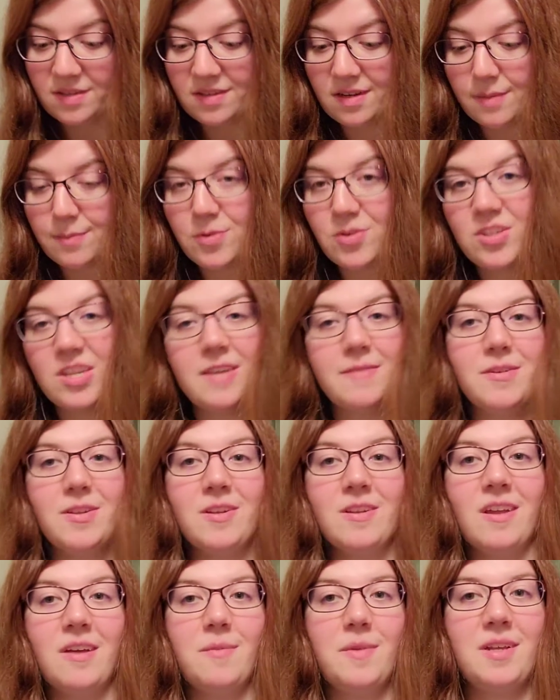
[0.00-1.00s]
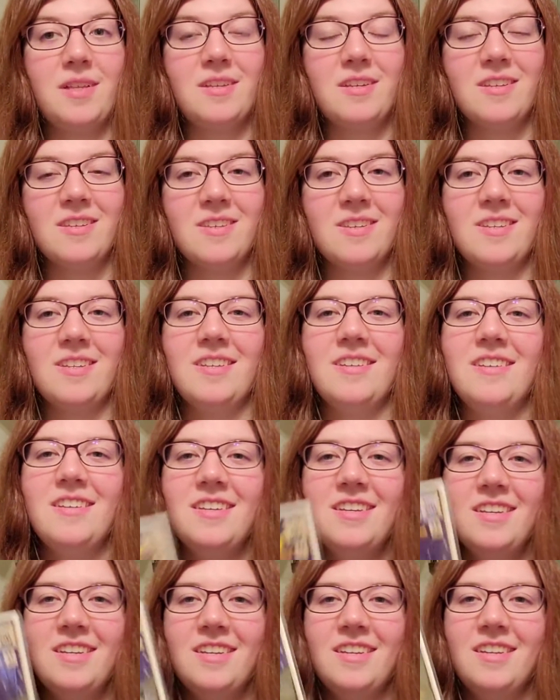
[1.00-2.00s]
number 7 on my list.
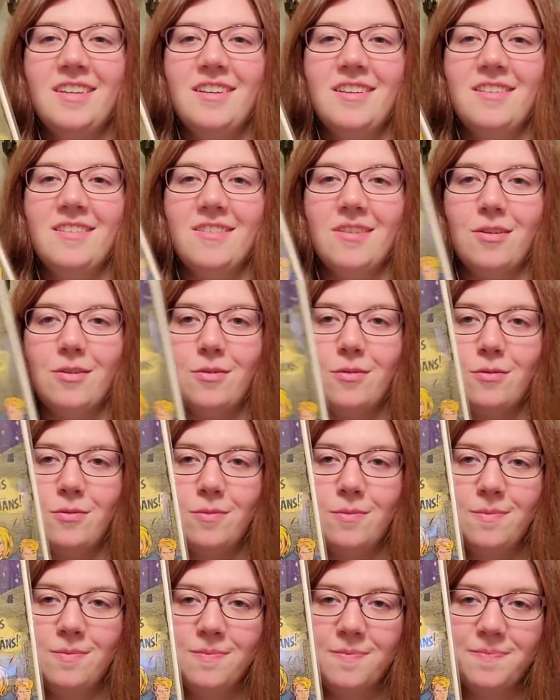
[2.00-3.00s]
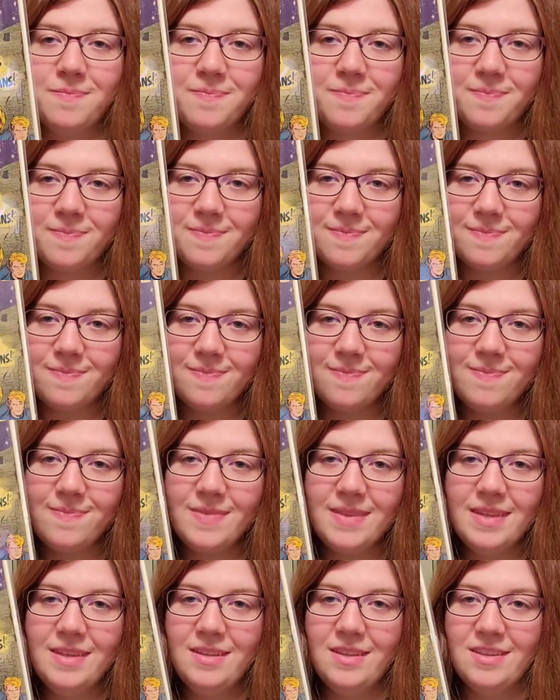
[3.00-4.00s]
So
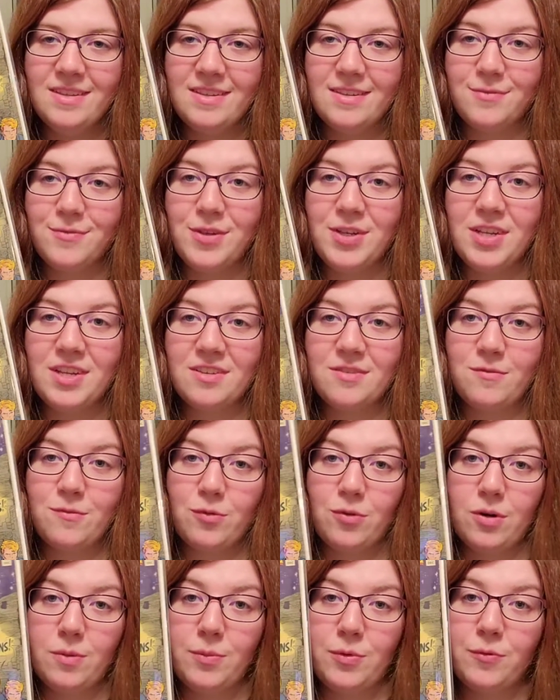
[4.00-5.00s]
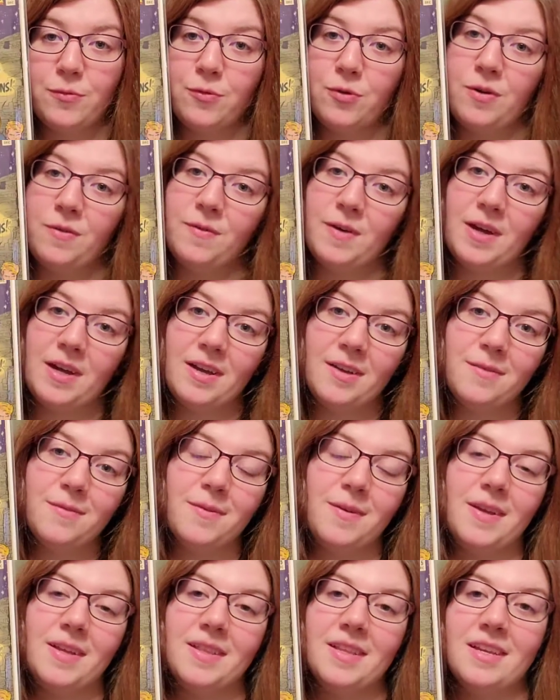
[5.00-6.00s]
this is Fantastic Four number 45,
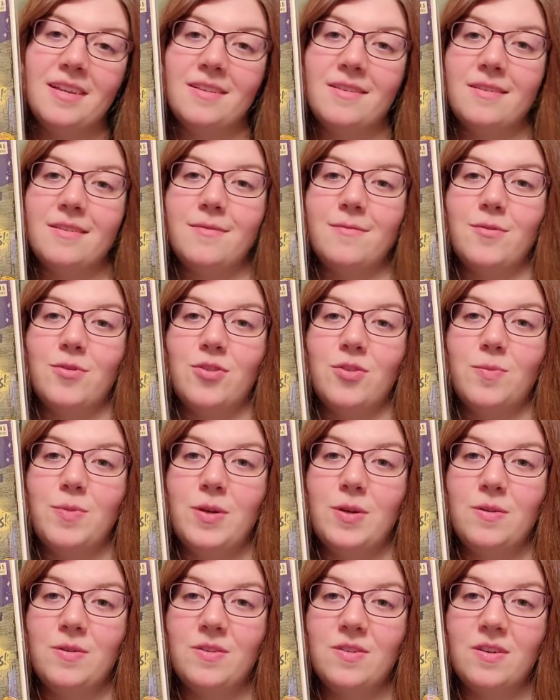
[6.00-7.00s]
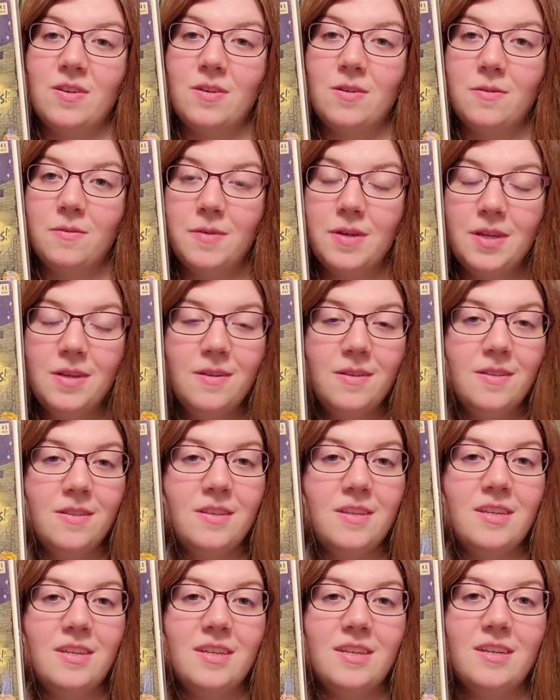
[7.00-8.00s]
and that is the first appearance of
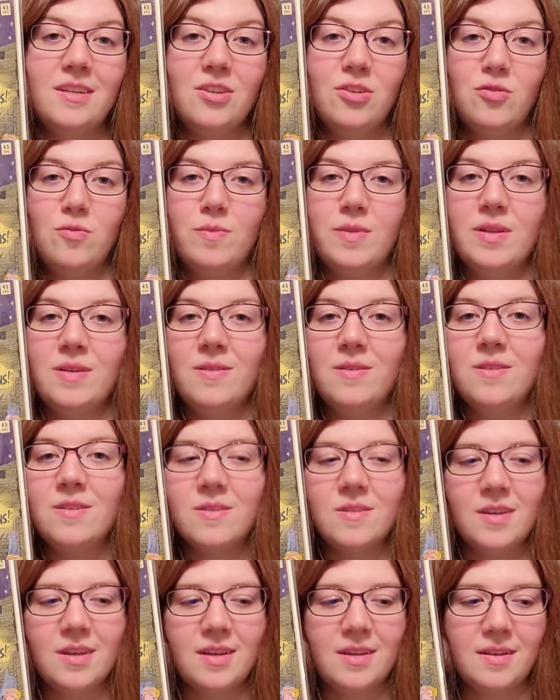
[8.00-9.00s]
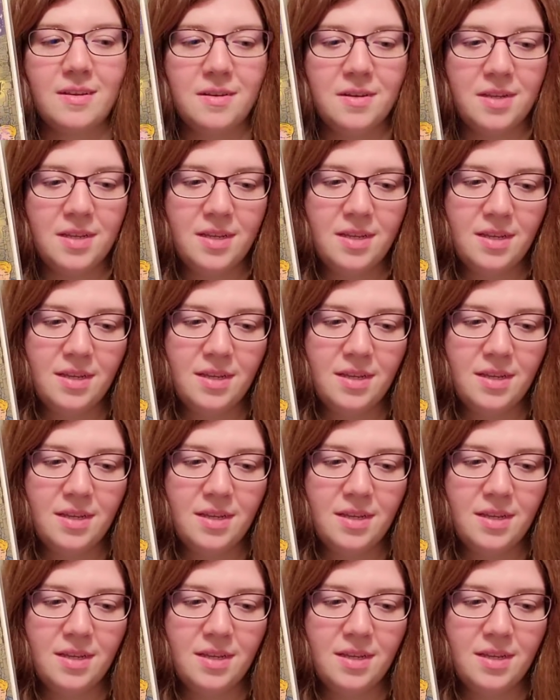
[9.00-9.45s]
the Inhumans. And